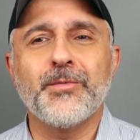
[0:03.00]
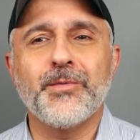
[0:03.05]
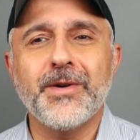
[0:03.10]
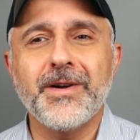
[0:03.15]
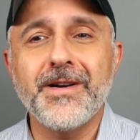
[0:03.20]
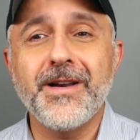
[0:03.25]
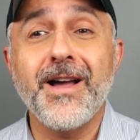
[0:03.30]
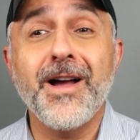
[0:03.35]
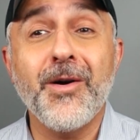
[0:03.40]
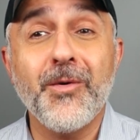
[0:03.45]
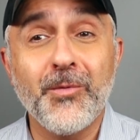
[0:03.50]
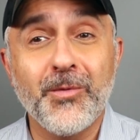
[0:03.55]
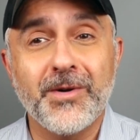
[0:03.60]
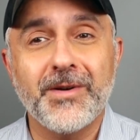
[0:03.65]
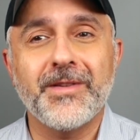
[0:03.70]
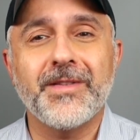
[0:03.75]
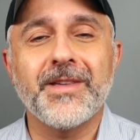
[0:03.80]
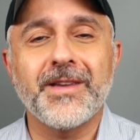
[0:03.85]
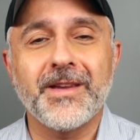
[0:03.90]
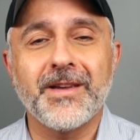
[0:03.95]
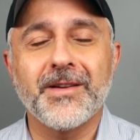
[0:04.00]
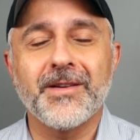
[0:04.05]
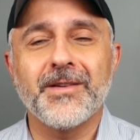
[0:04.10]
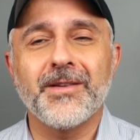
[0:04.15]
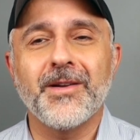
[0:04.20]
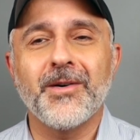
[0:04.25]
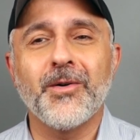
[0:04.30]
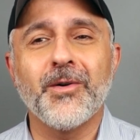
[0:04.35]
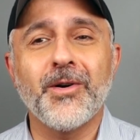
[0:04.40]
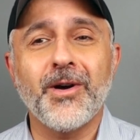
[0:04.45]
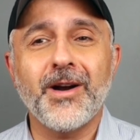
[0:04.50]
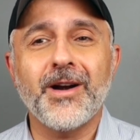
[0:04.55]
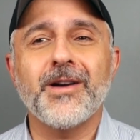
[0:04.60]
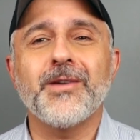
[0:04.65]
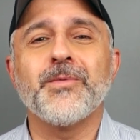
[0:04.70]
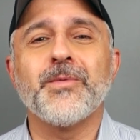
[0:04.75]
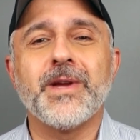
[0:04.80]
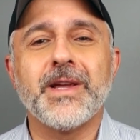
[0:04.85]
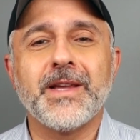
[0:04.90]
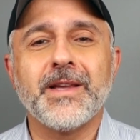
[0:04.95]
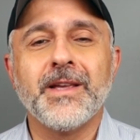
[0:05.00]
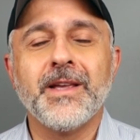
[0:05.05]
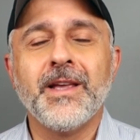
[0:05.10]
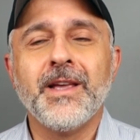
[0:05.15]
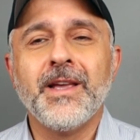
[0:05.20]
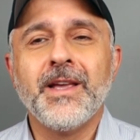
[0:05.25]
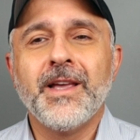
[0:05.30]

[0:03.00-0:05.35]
We're not worthy. Or are we?